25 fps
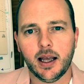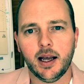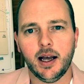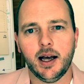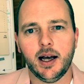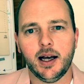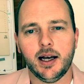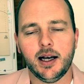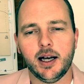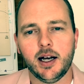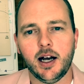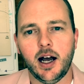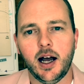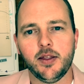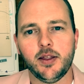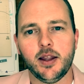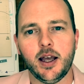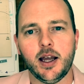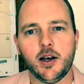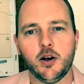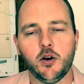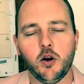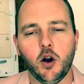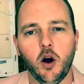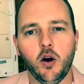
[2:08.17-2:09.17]
uh, and
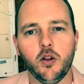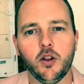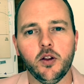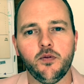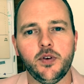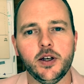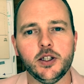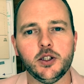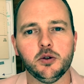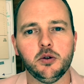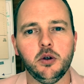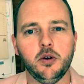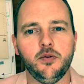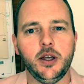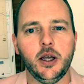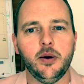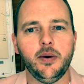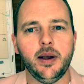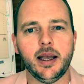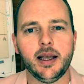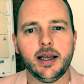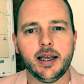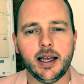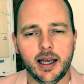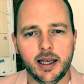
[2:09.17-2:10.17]
then the physical
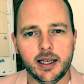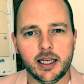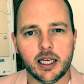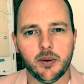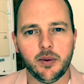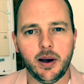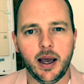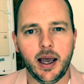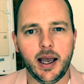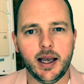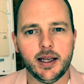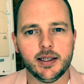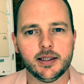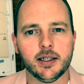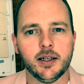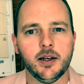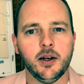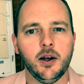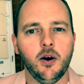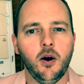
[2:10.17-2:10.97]
viewing can go ahead.